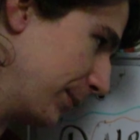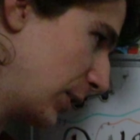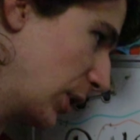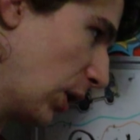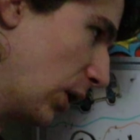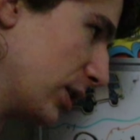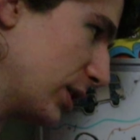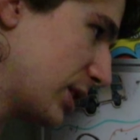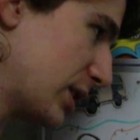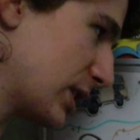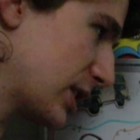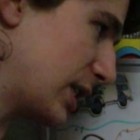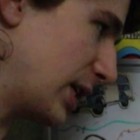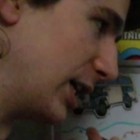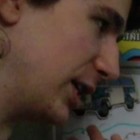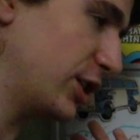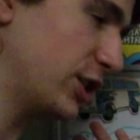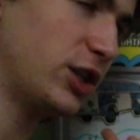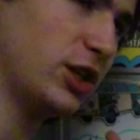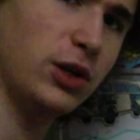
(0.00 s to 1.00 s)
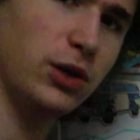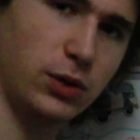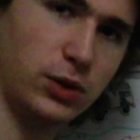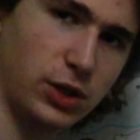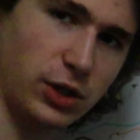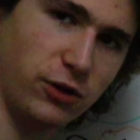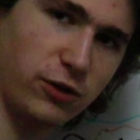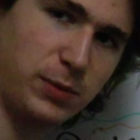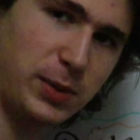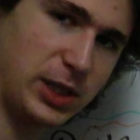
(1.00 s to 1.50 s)
got stage 2,
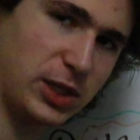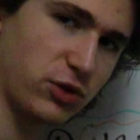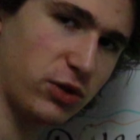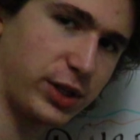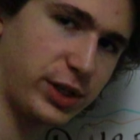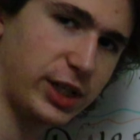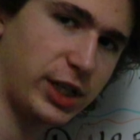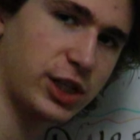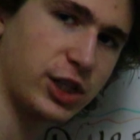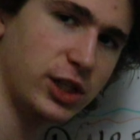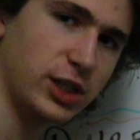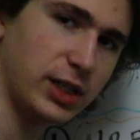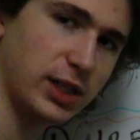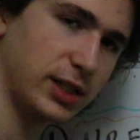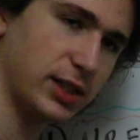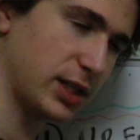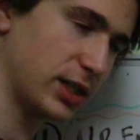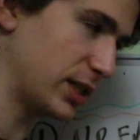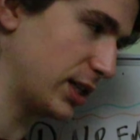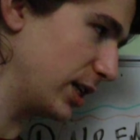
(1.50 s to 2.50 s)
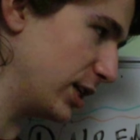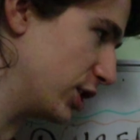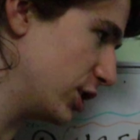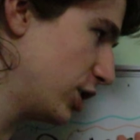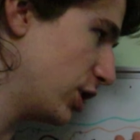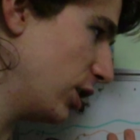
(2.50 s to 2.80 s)
so you've been transitioned into stage